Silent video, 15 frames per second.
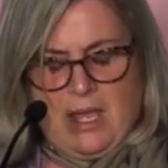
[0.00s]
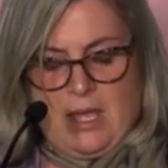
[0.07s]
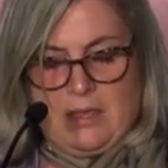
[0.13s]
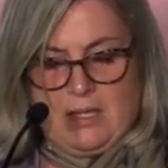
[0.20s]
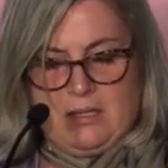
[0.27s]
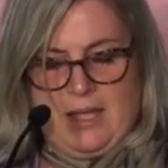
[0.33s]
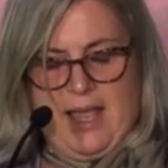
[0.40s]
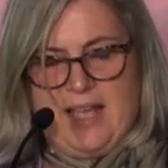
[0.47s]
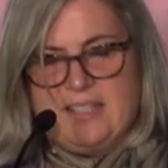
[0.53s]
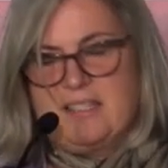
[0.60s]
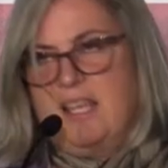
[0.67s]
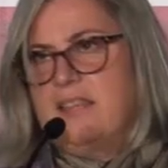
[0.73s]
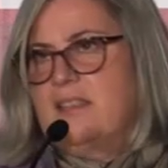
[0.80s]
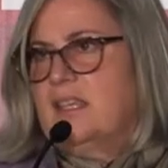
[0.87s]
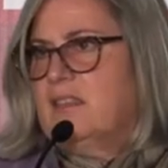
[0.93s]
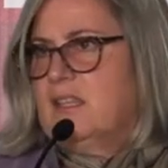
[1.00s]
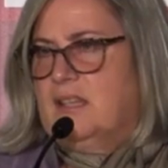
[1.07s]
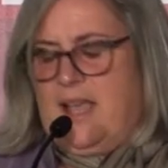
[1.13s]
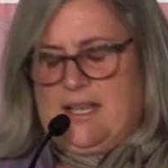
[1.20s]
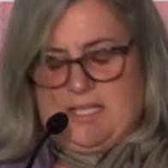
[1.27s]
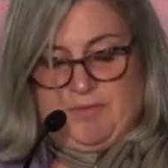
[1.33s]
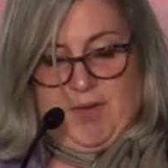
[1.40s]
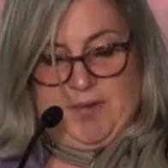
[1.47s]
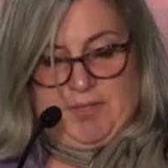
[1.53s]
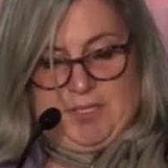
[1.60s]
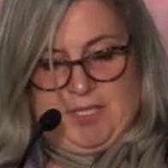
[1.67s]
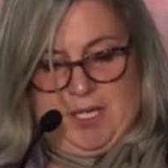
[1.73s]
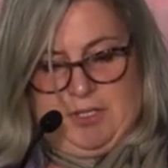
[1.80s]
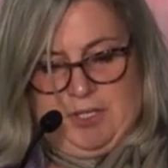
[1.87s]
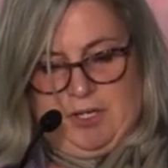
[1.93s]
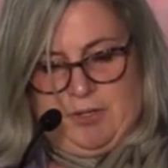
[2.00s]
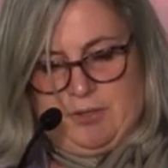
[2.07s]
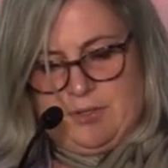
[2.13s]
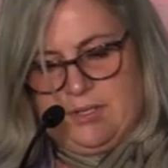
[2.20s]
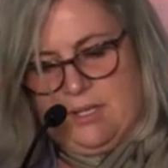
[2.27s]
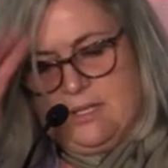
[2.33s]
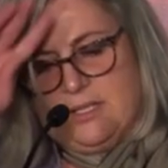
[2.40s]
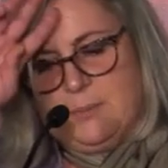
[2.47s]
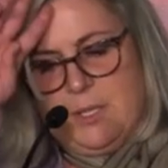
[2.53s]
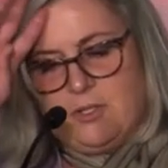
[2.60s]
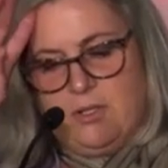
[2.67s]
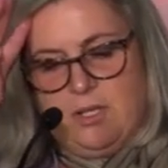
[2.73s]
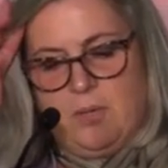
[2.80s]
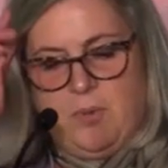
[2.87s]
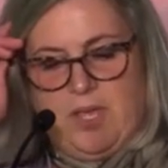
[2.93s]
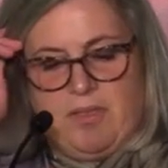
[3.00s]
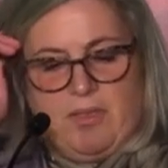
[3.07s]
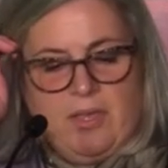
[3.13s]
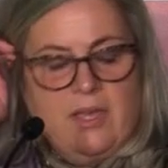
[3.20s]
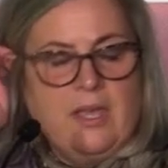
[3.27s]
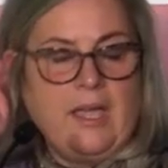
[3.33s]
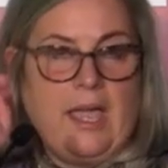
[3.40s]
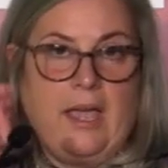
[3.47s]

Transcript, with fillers: in the last, I think, the last 5 to 10 years, especially with